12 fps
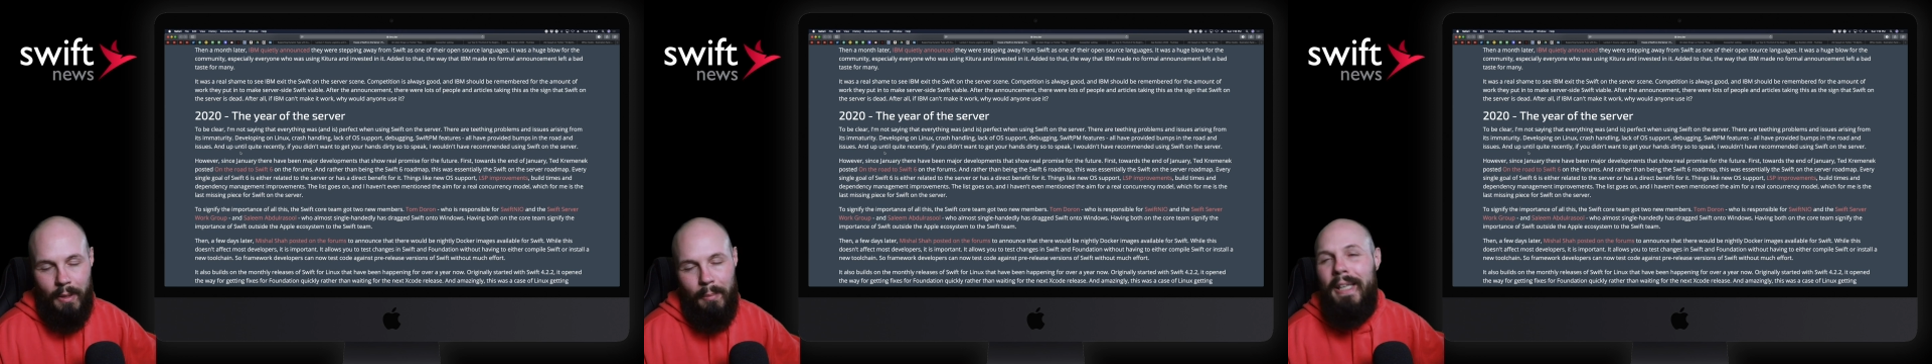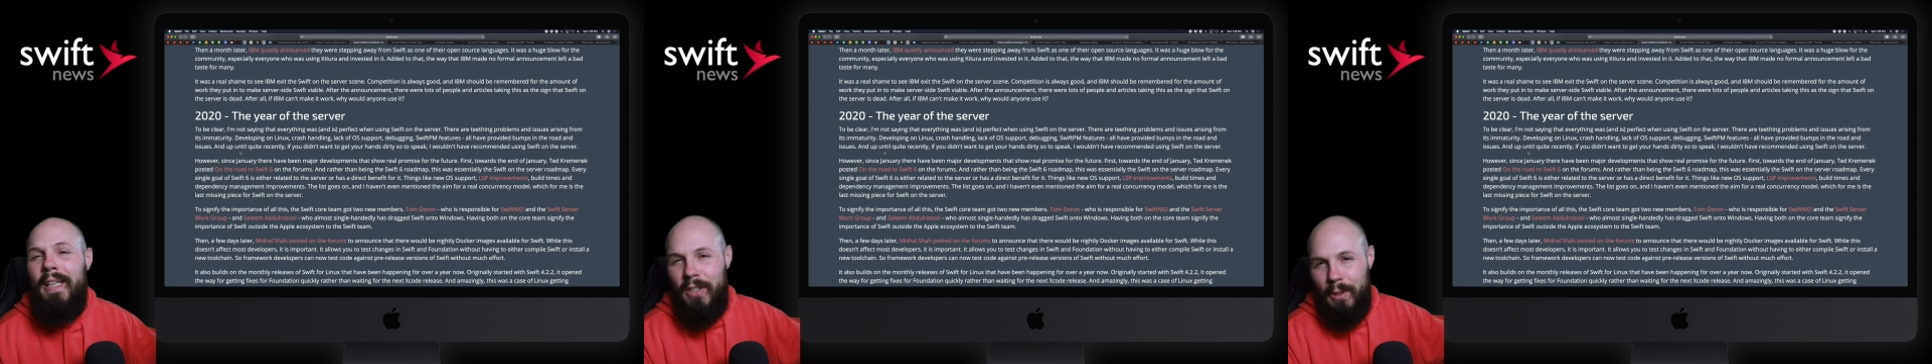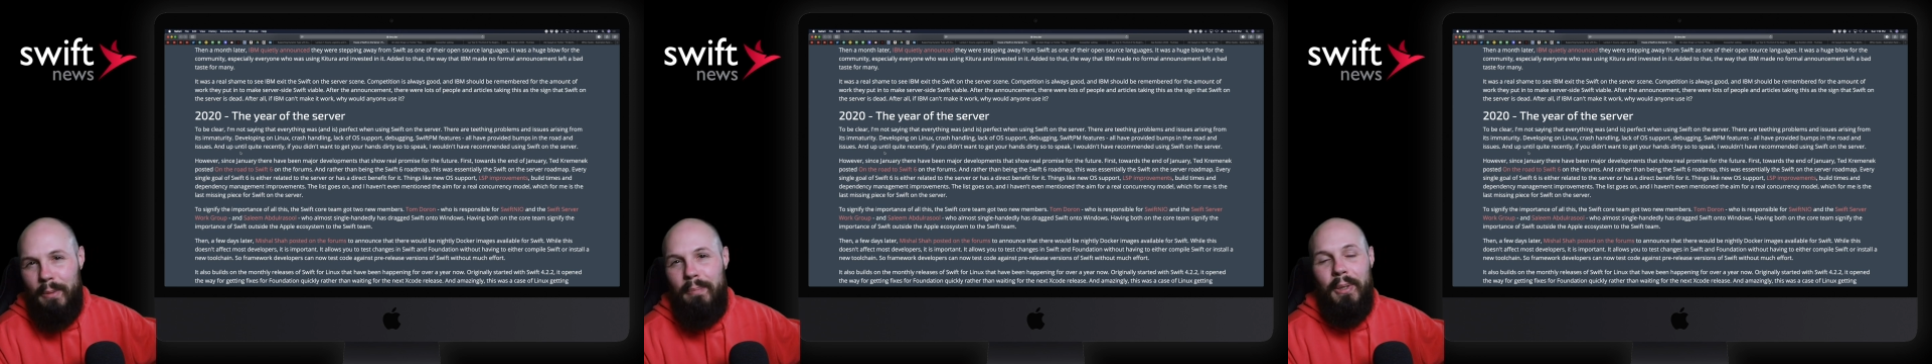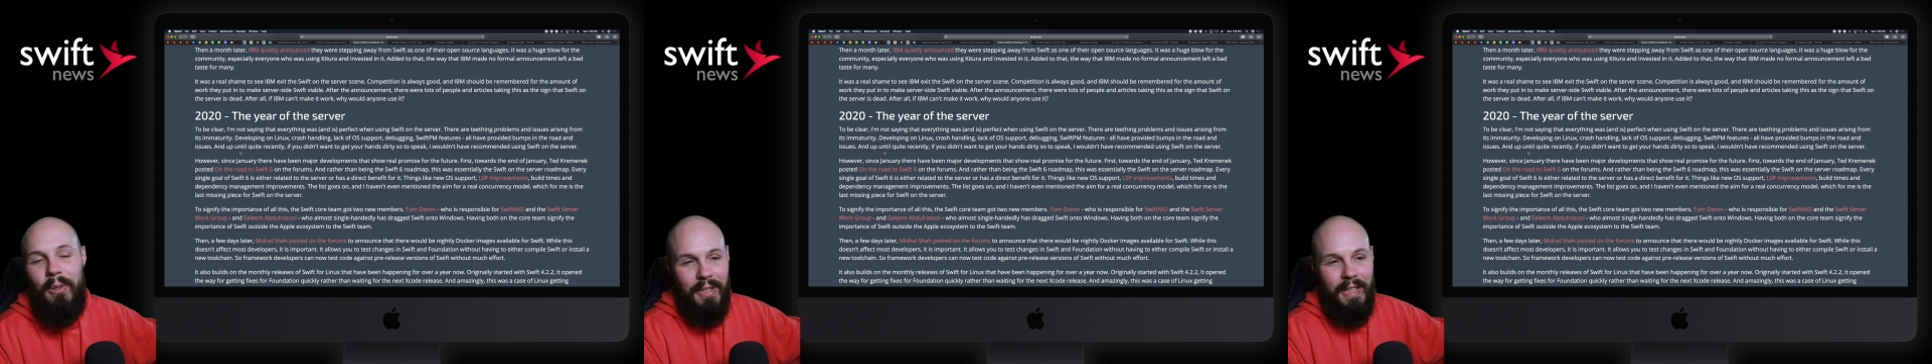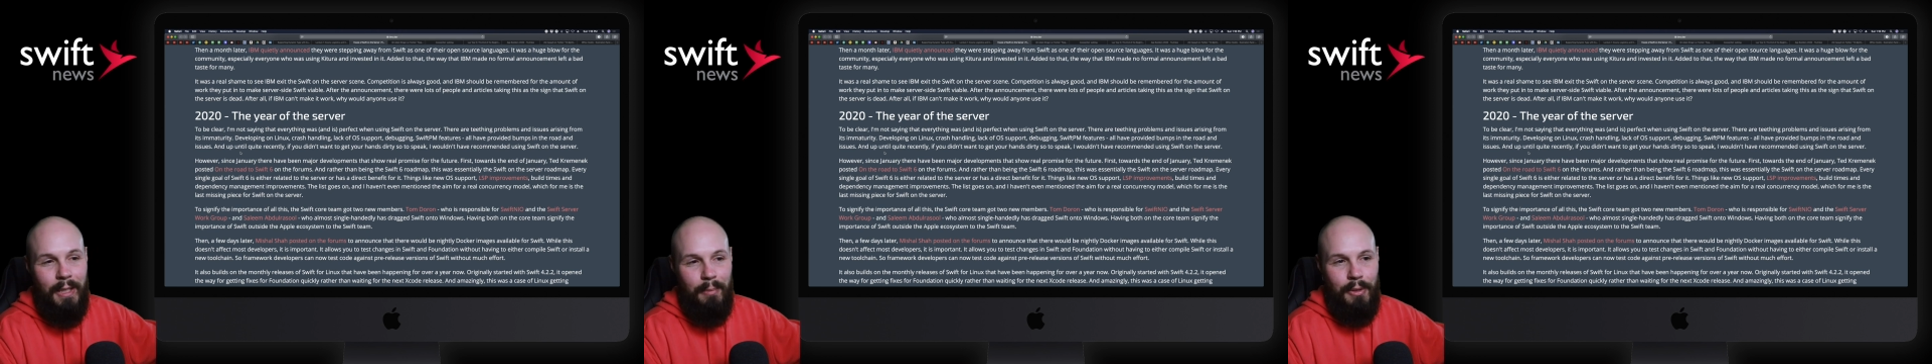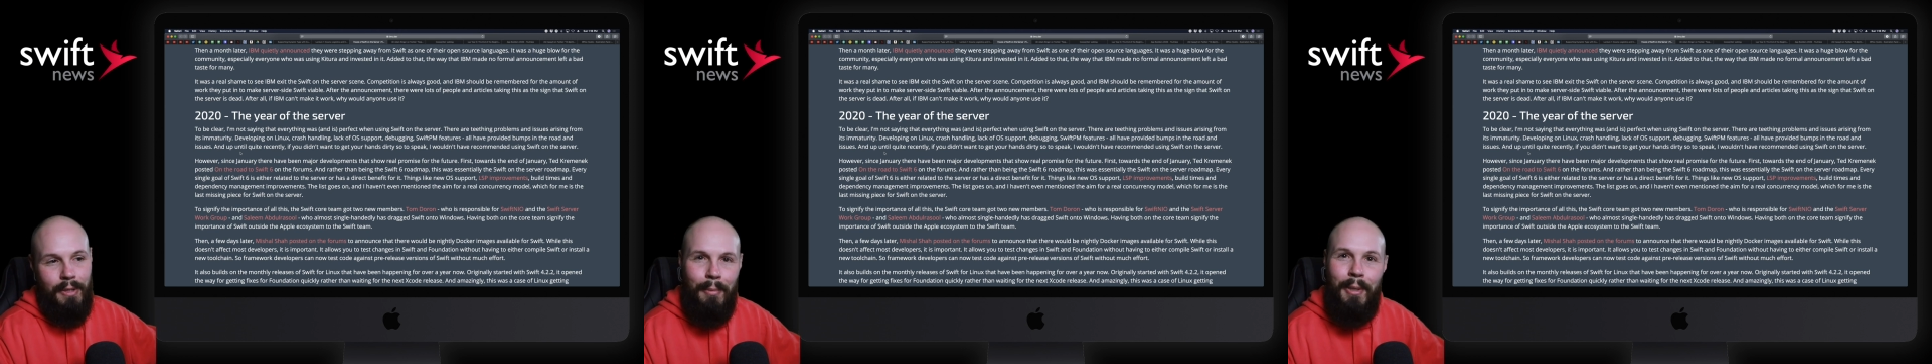I mean, he's going to be building it,
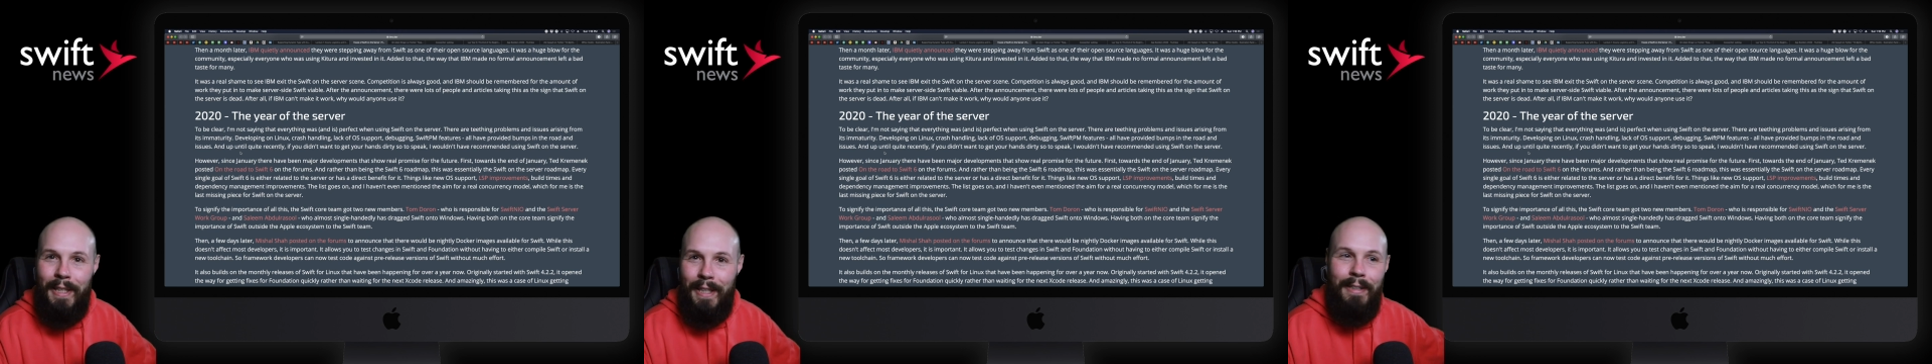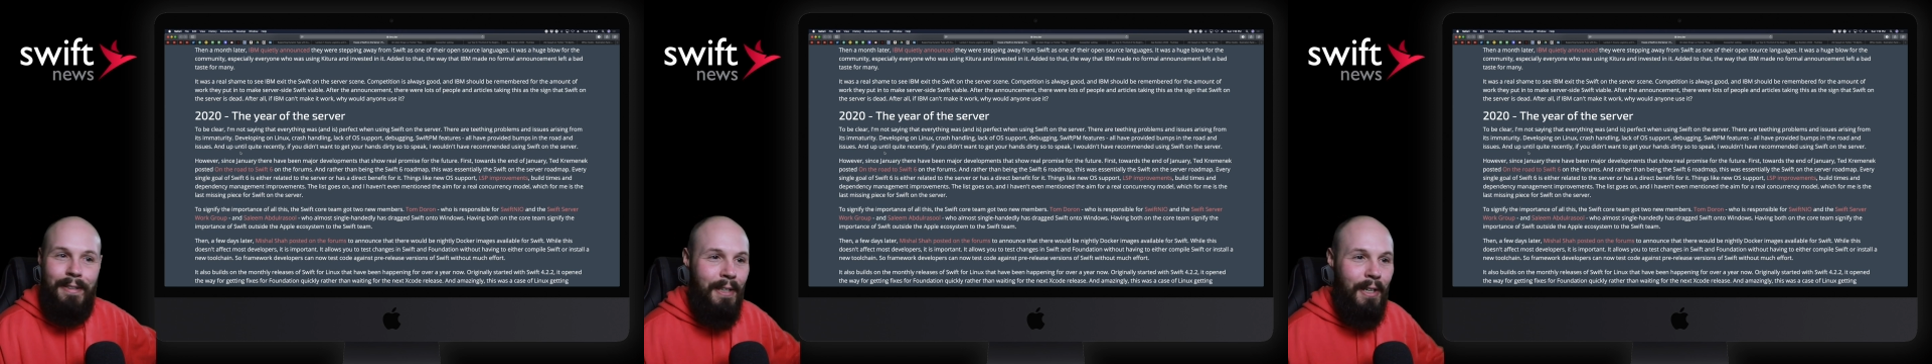but I'm going to get